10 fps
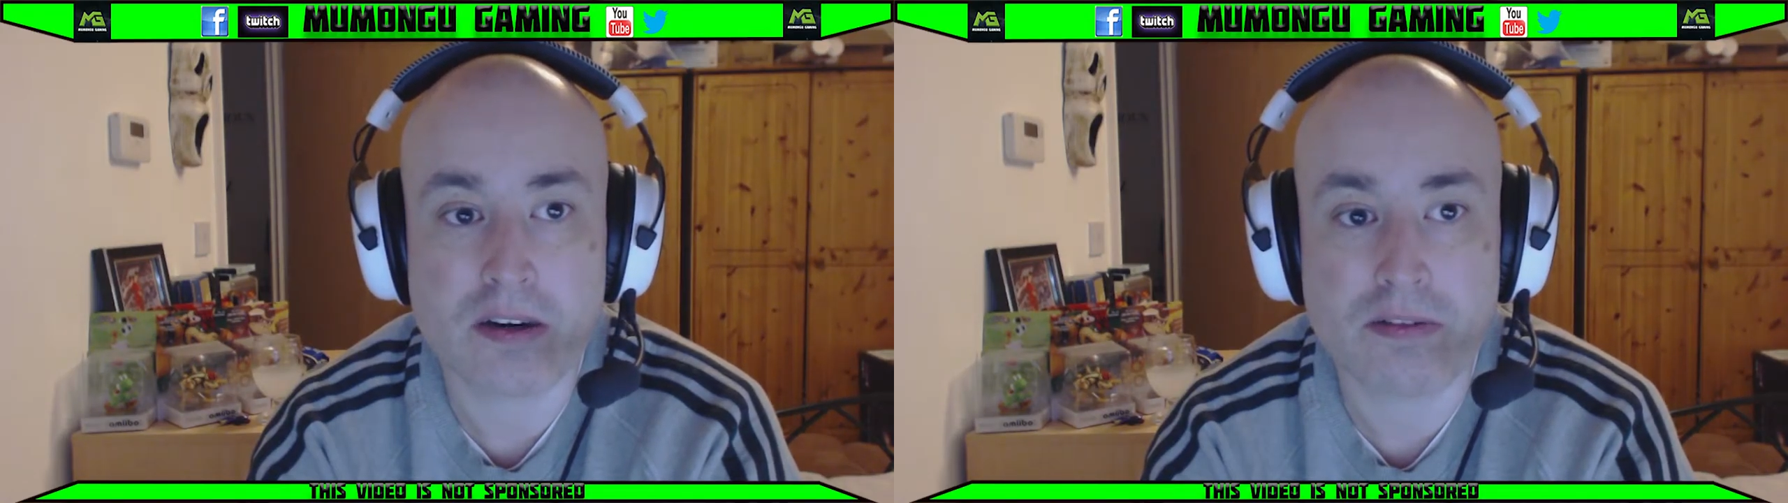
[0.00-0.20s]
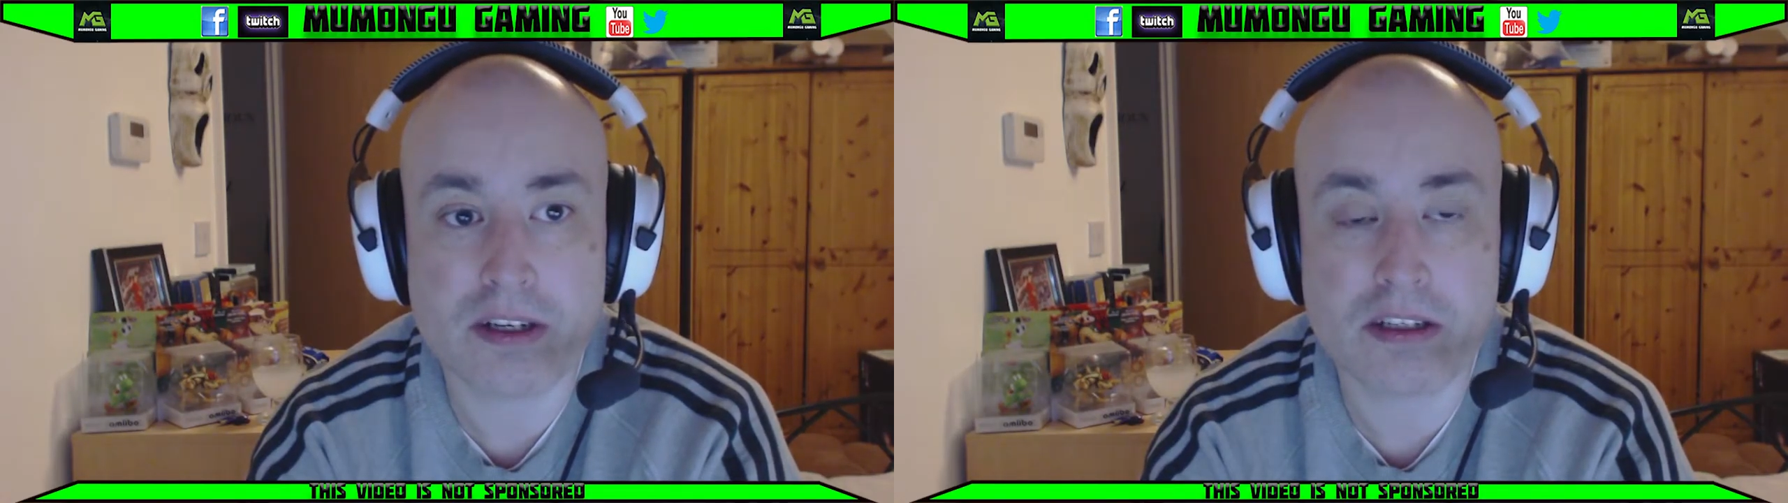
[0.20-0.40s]

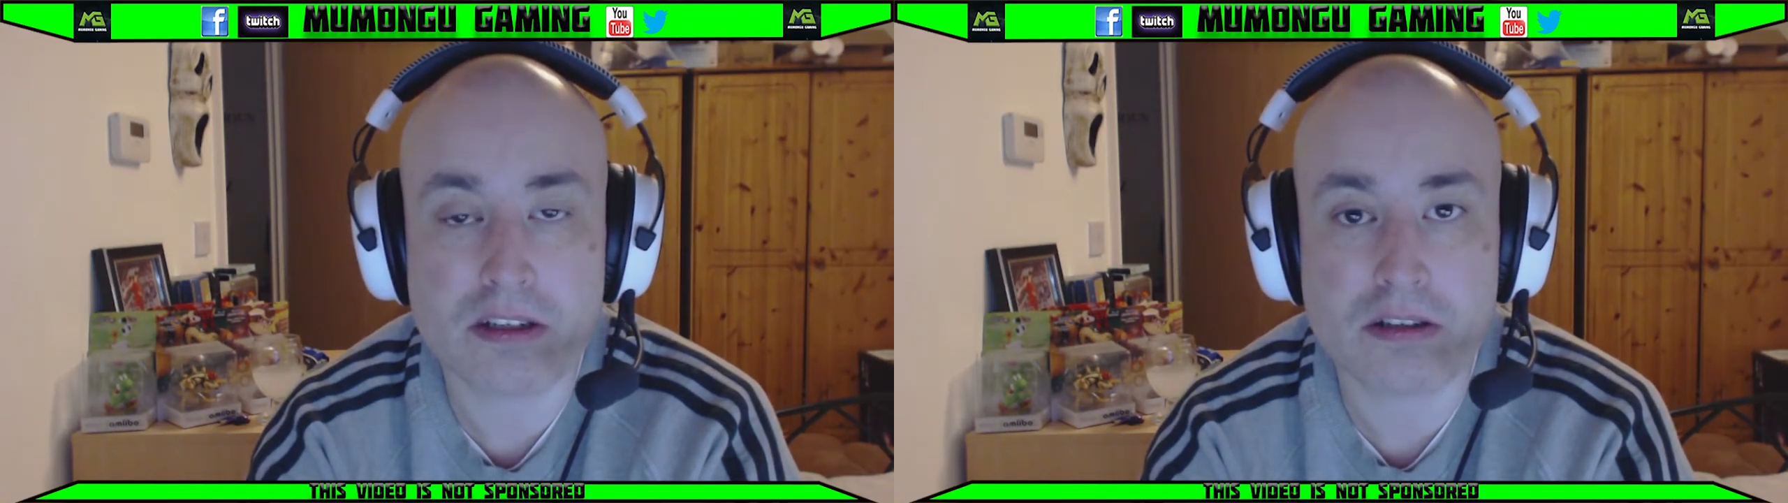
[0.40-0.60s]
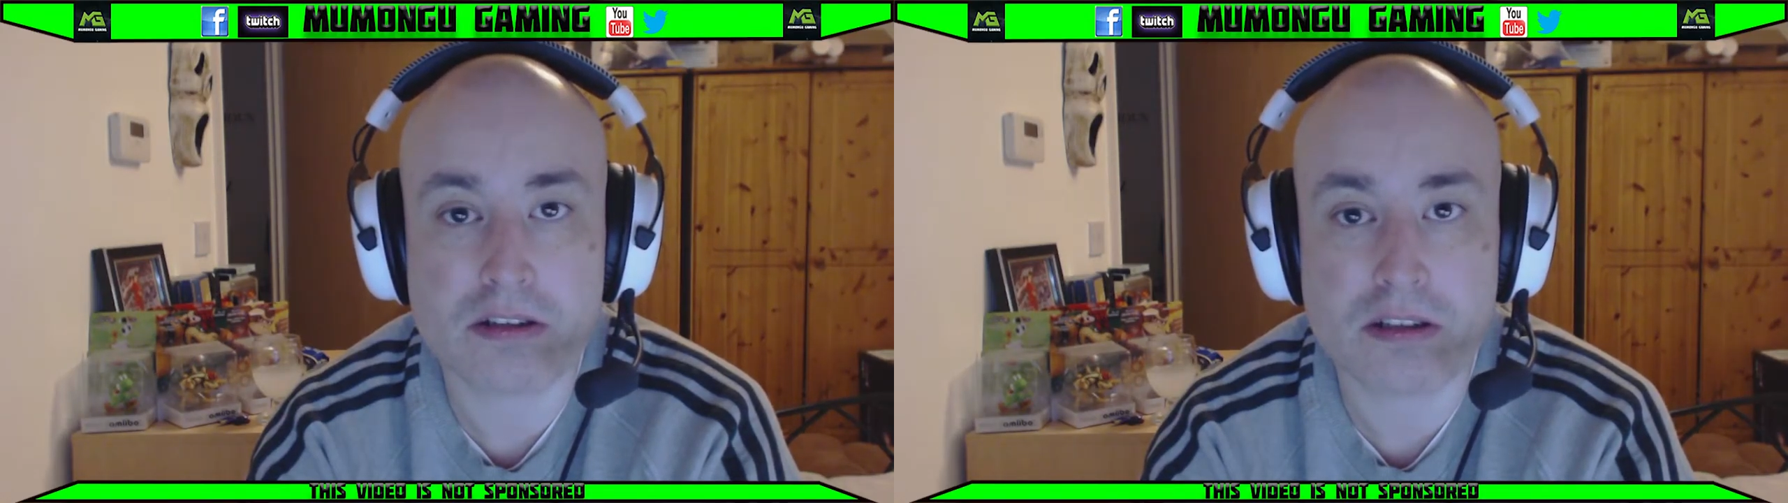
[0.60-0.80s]
fingers
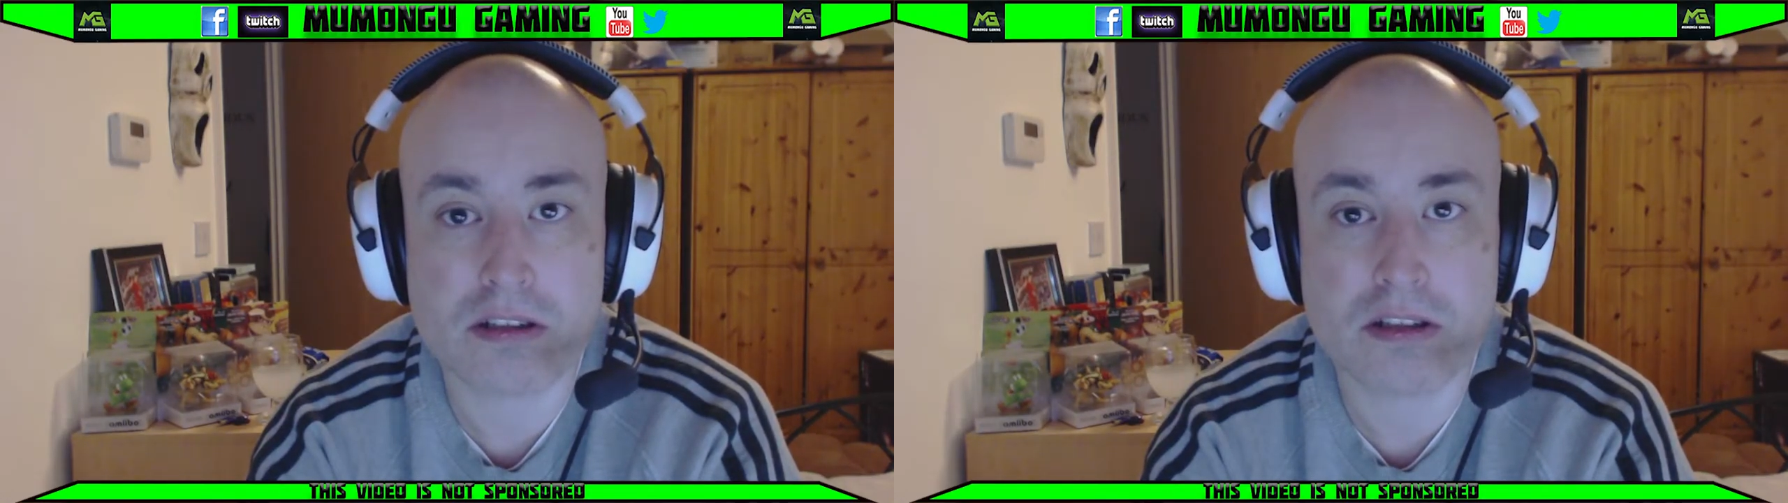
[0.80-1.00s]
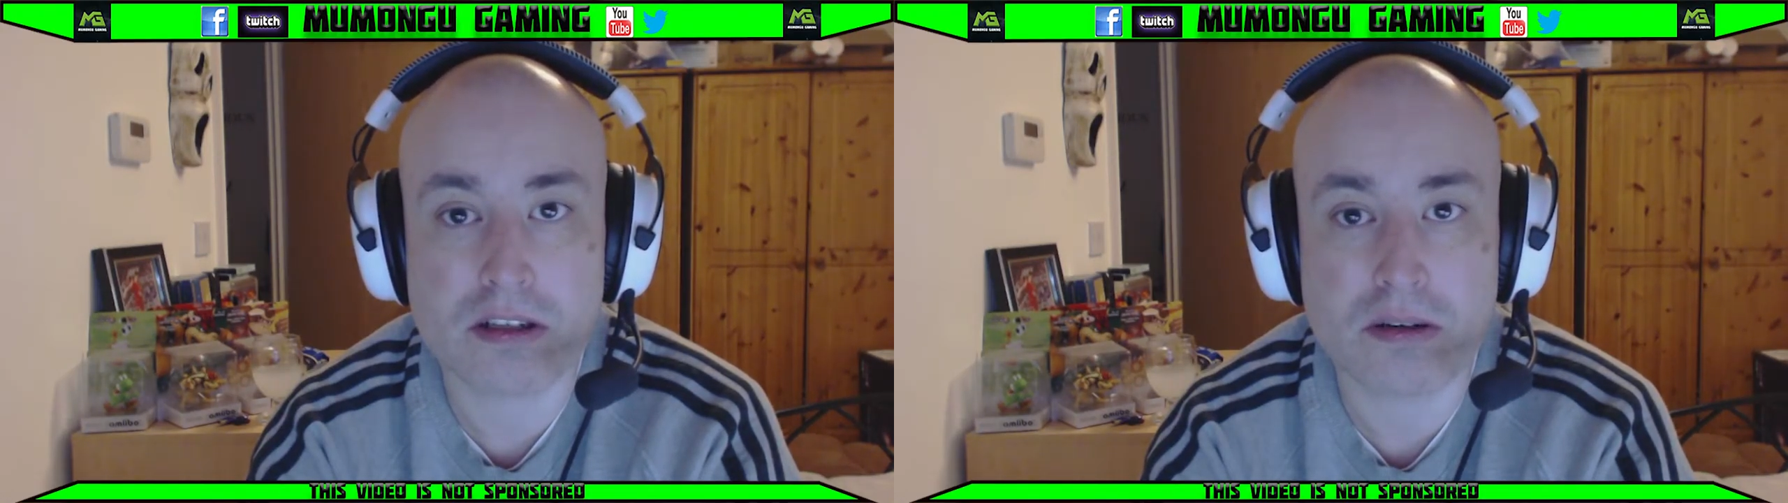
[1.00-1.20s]

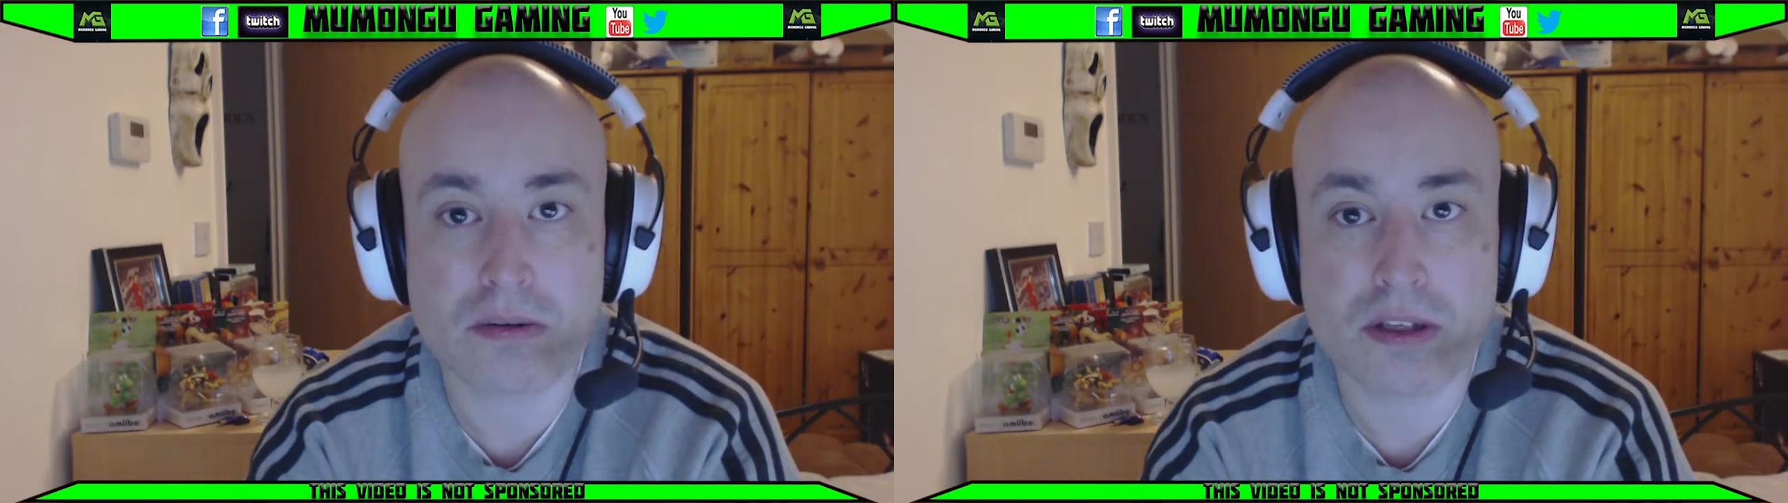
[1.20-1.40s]
crossed, you know,